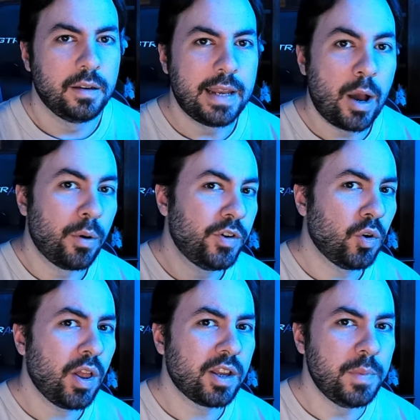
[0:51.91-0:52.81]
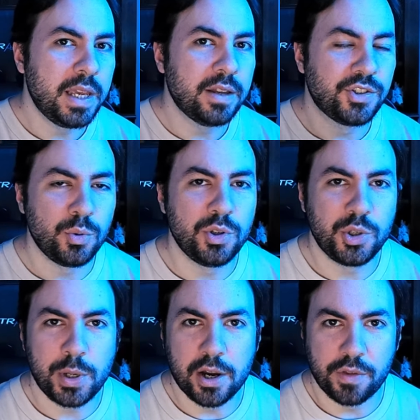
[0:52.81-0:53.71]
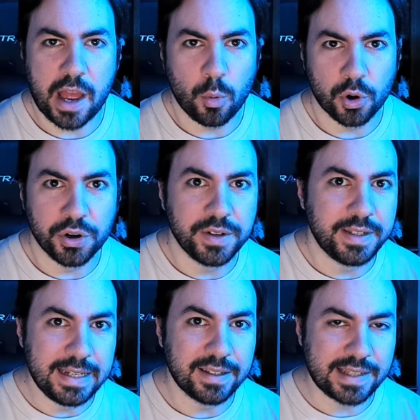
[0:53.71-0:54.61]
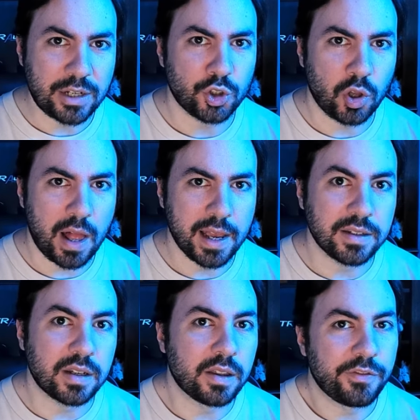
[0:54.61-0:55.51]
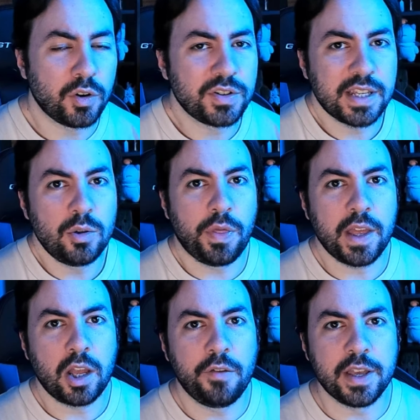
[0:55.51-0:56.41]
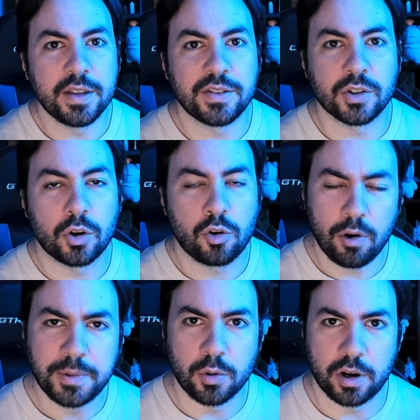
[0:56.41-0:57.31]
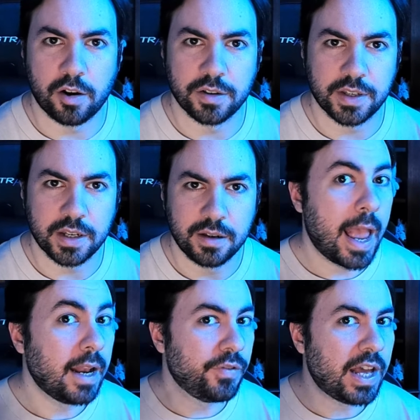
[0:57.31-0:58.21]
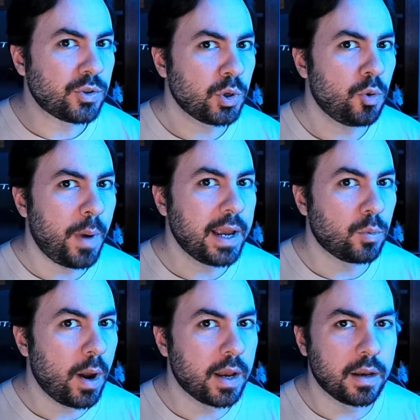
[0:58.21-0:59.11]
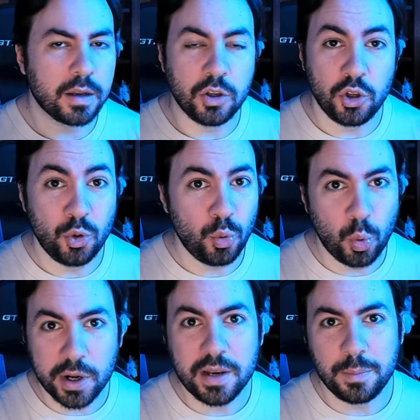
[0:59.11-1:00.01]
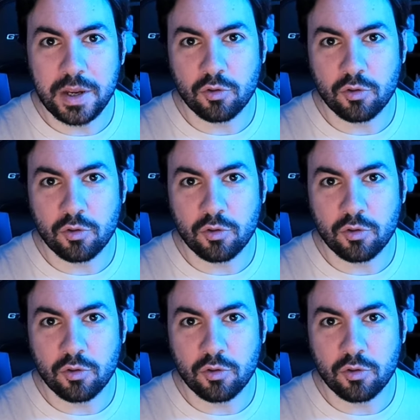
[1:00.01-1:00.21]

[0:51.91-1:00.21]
Now, if you're like me, as soon as you hear that word decentralized, the first thing you think of is cryptocurrency. And if that's where your mind went, you wouldn't be